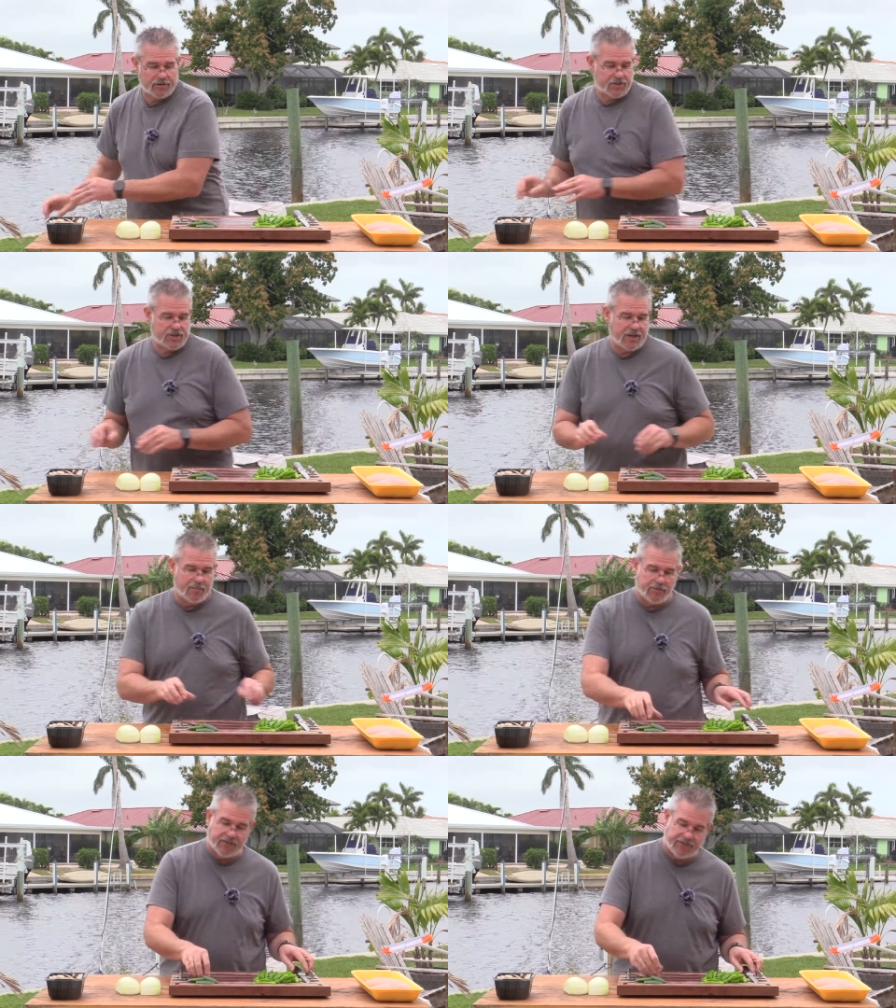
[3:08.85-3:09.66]
of those
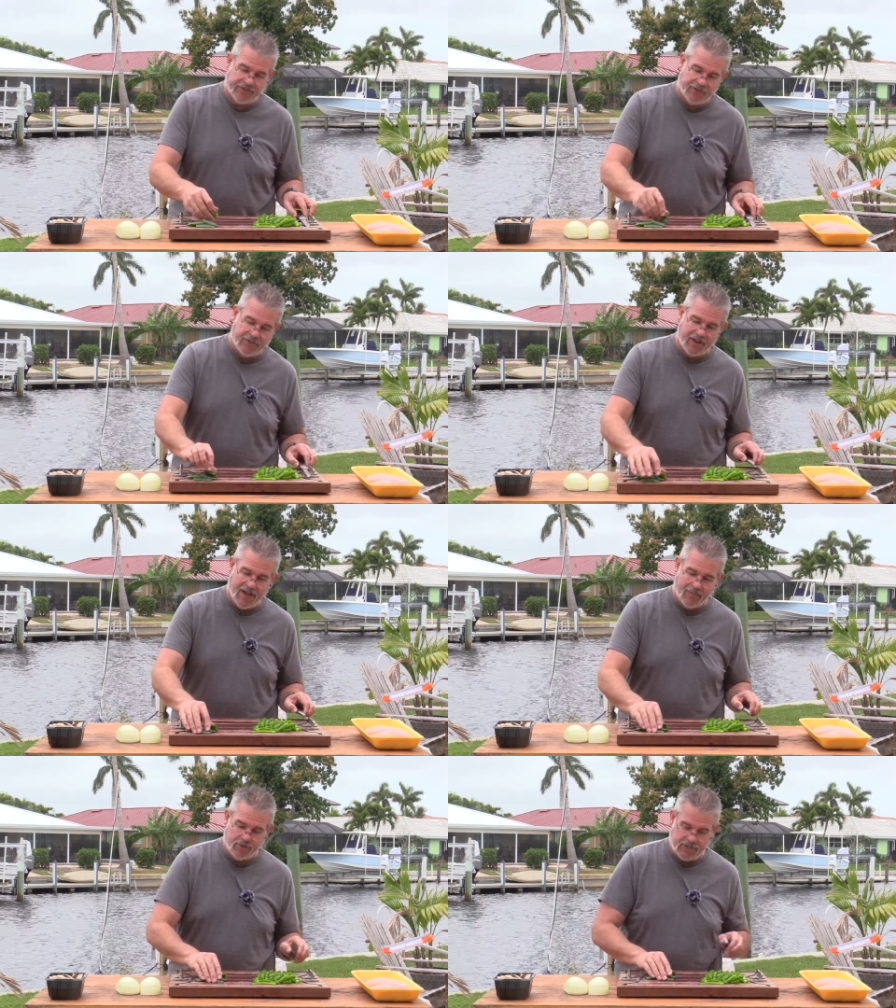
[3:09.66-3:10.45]
chicken breasts sizzling
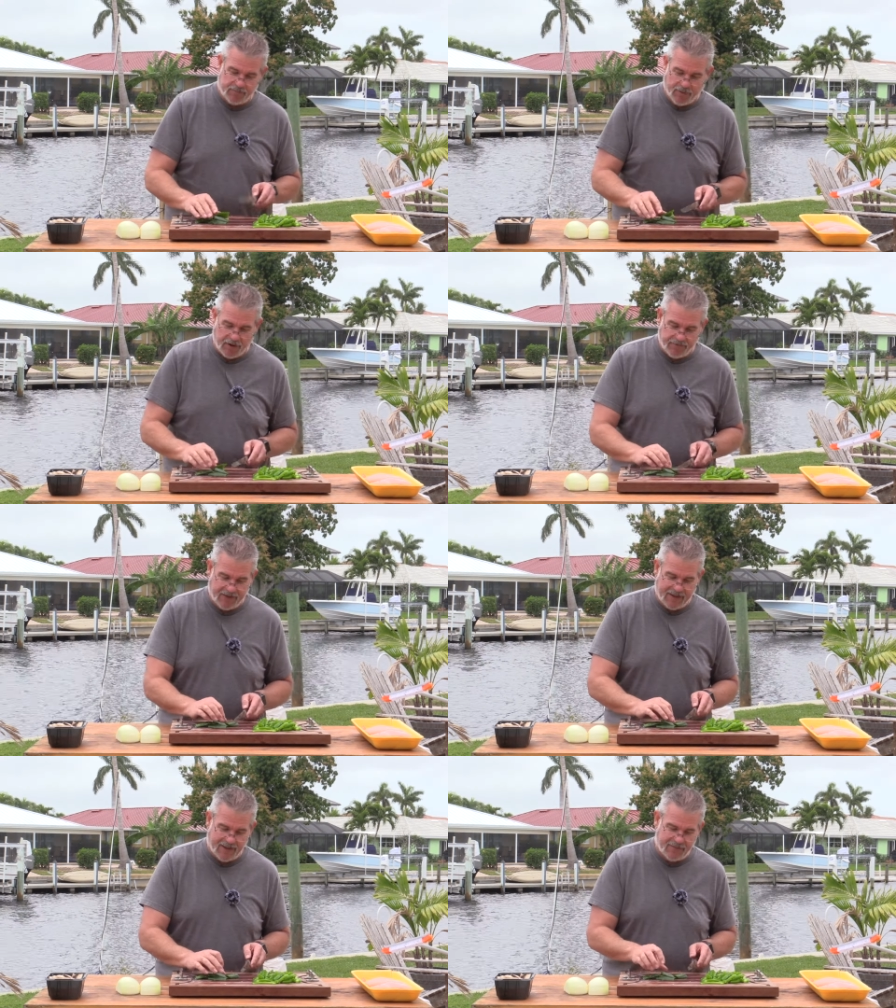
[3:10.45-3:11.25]
up, which is
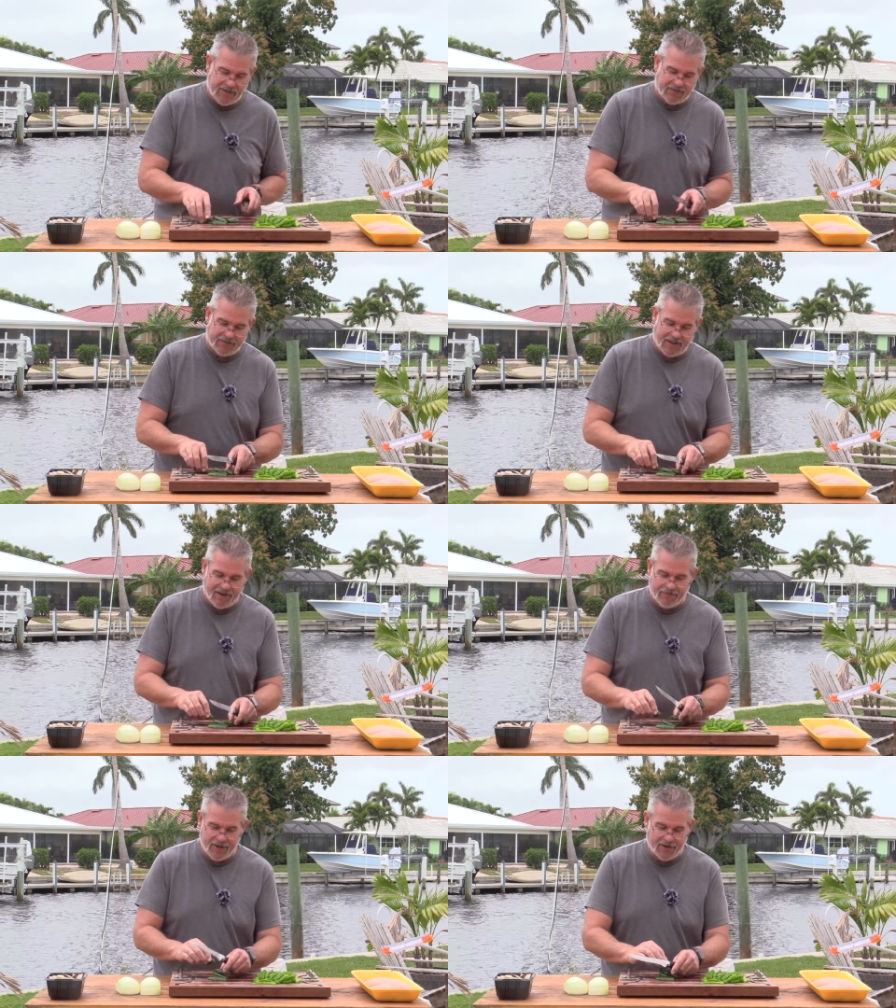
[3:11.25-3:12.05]
perfect. That means it's
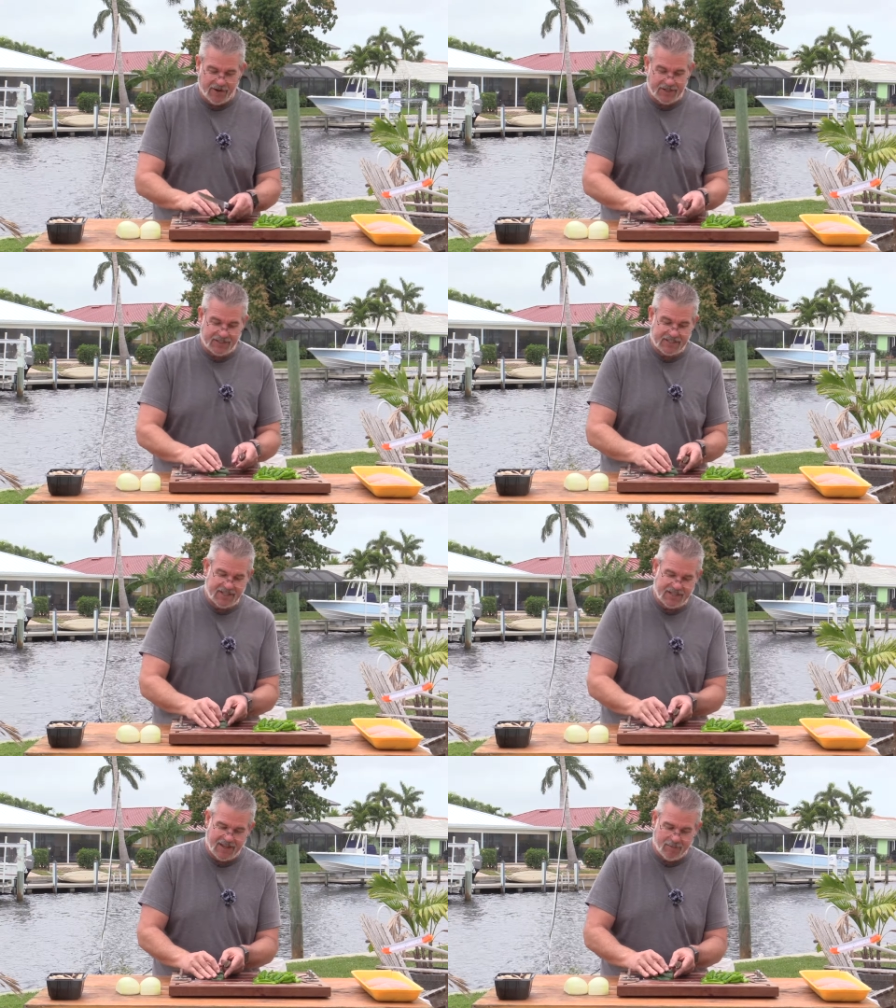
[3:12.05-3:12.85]
time for me to go ahead and
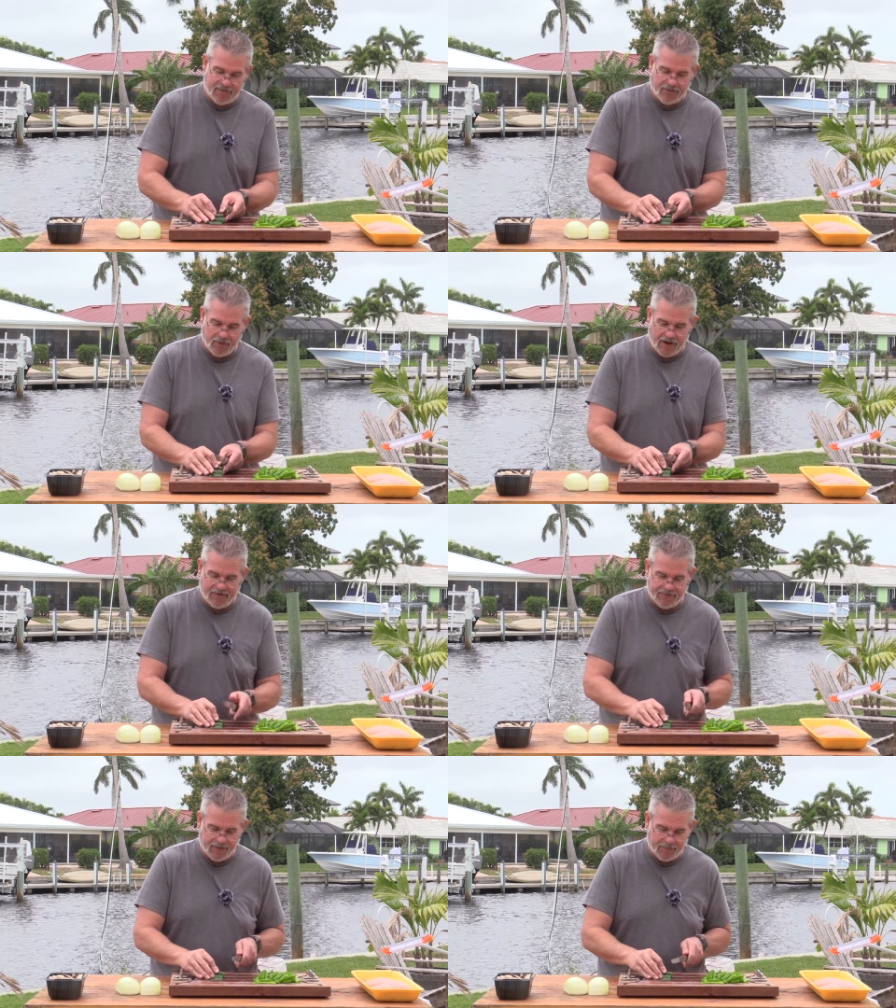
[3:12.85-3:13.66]
season them before
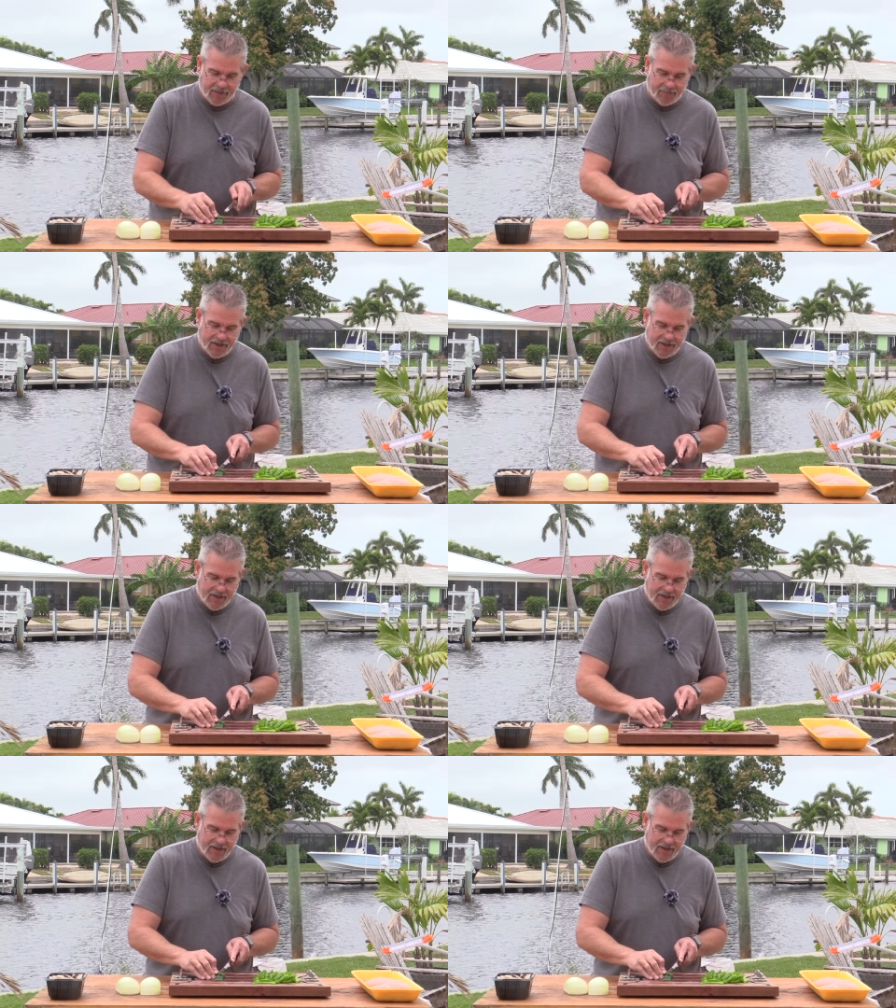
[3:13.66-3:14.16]
I flip them.